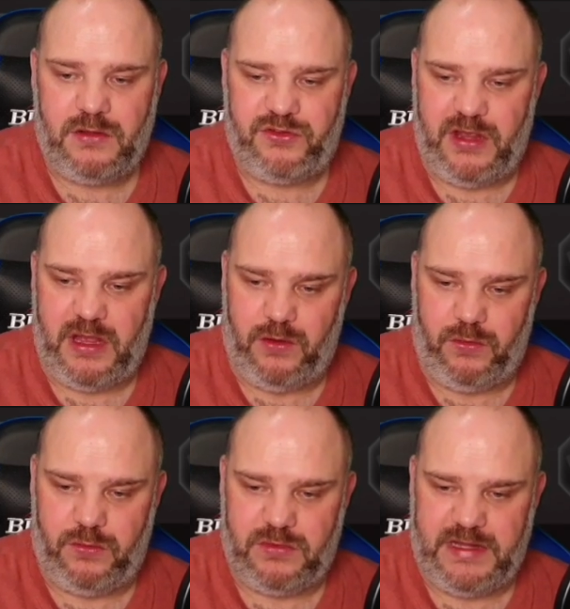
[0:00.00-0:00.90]

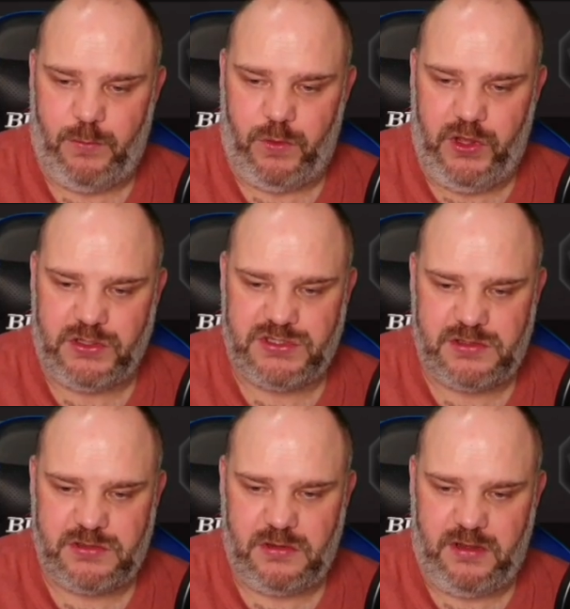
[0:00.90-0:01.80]
So that
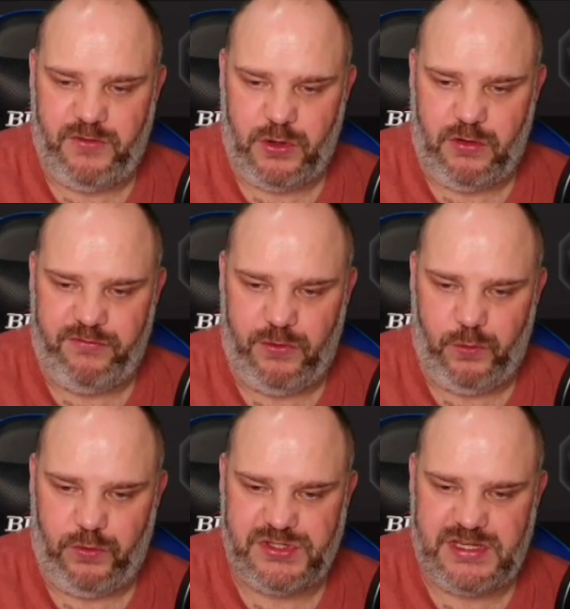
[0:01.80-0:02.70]
works. I've not gone for
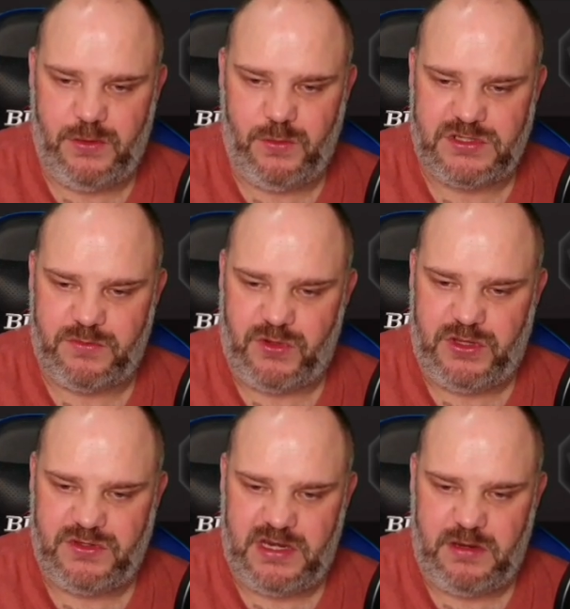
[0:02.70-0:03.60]
Law of Steel because I'm not
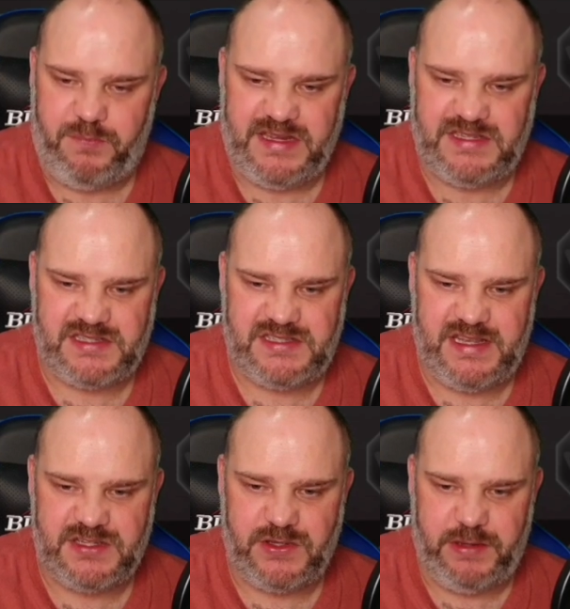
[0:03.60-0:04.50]
using any basic
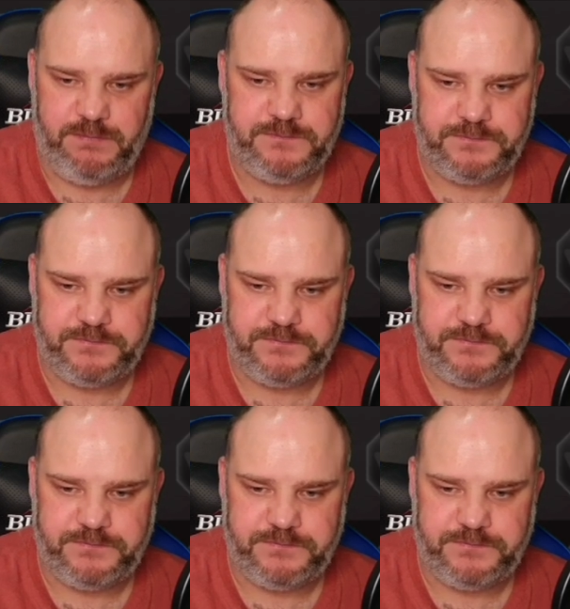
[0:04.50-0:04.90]
sets on him.